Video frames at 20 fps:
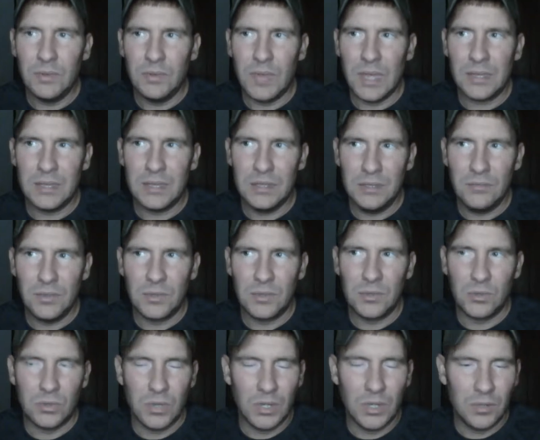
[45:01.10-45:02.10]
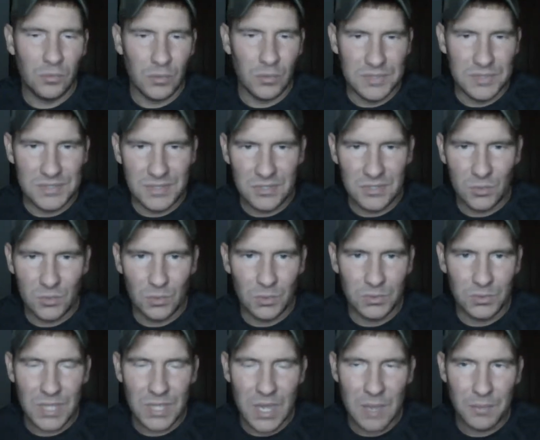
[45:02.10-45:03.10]
that can even create a residual
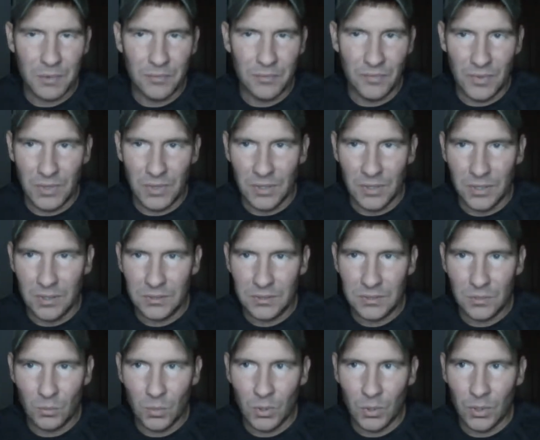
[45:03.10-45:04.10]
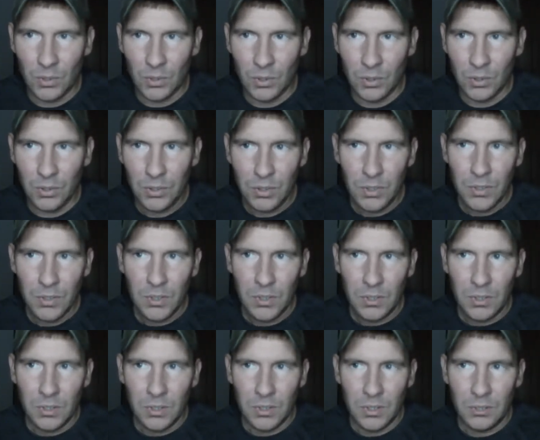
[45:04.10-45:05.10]
type event to where,
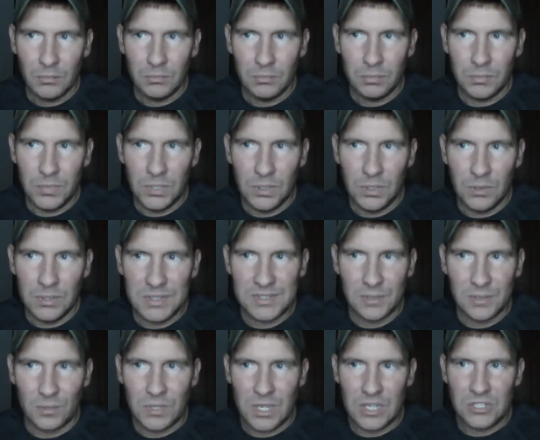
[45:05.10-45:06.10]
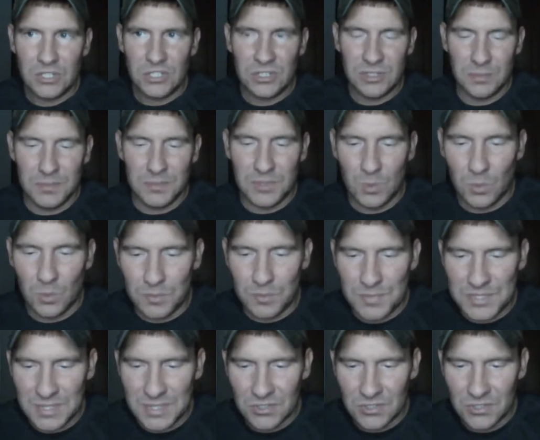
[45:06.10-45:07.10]
these locations absorb
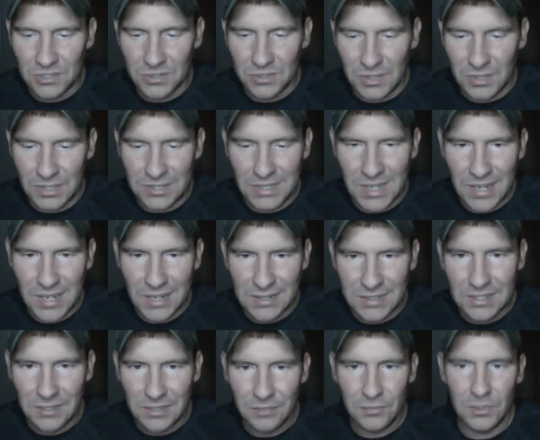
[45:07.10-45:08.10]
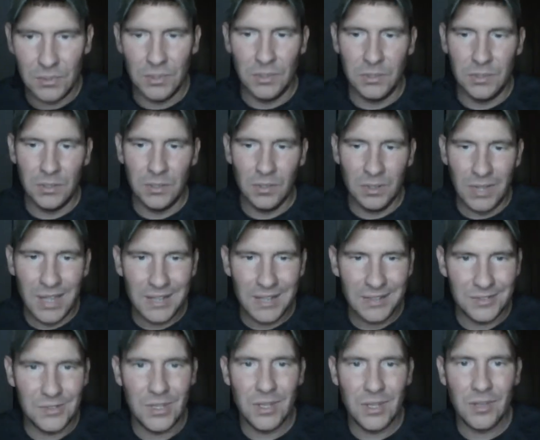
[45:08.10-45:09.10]
such a negativity, a lot
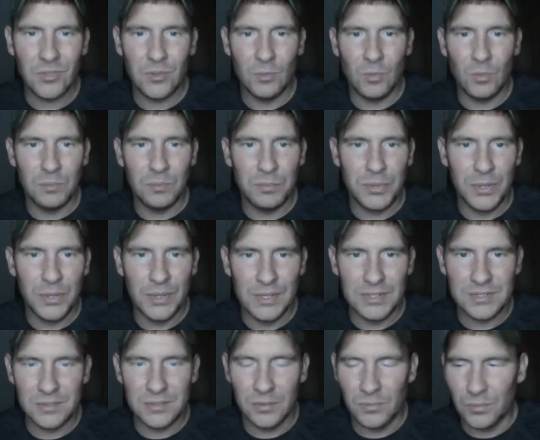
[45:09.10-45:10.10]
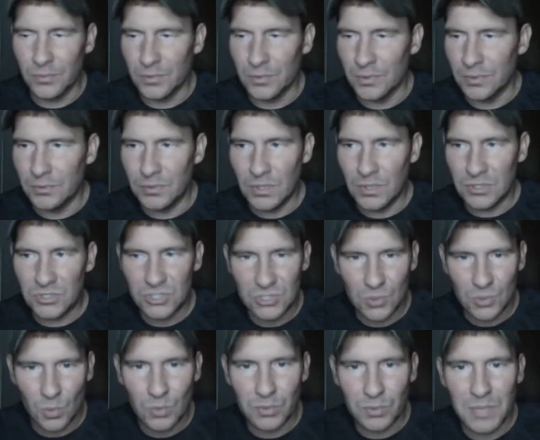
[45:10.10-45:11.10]
of death in one place over a
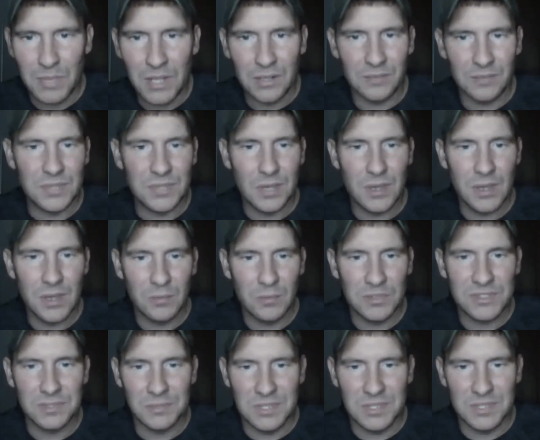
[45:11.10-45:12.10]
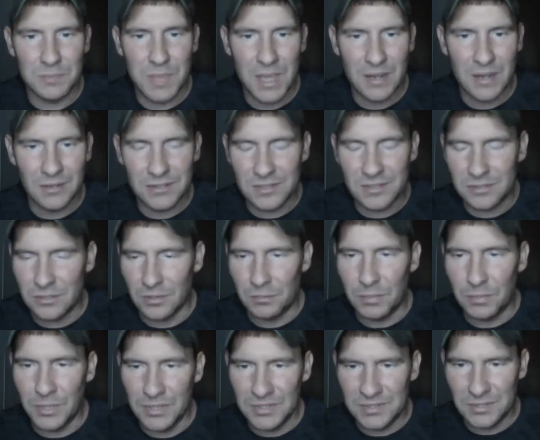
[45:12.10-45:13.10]
short amount of time with some of these battles that took
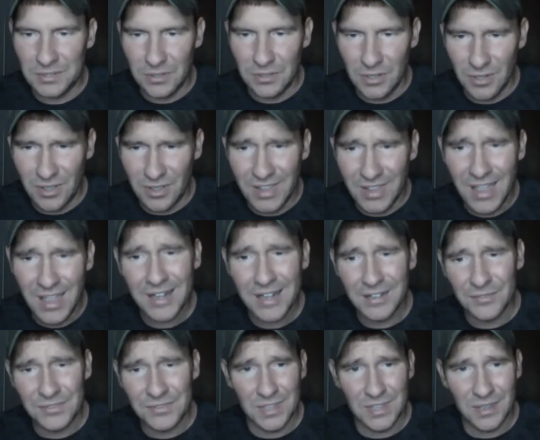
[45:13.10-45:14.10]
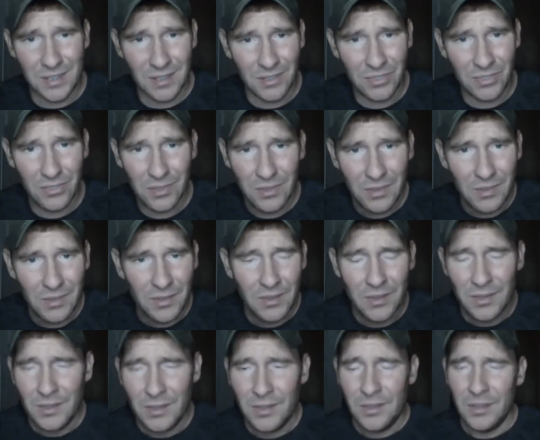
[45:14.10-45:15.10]
place. So, a lot of death,
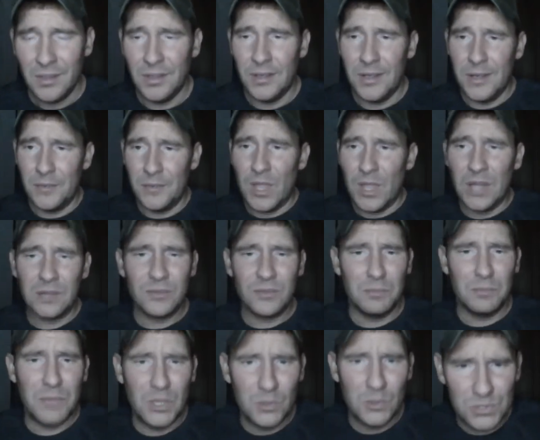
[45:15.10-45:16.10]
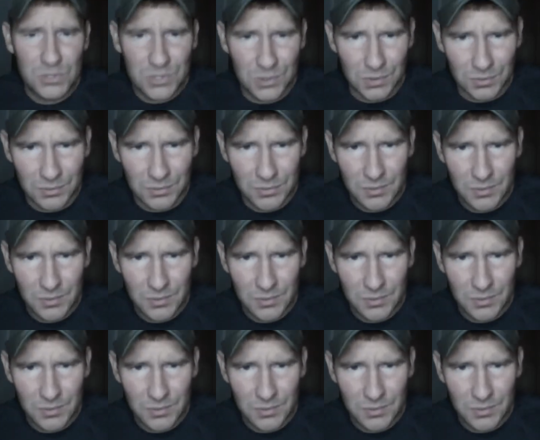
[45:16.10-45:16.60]
a lot of emotion,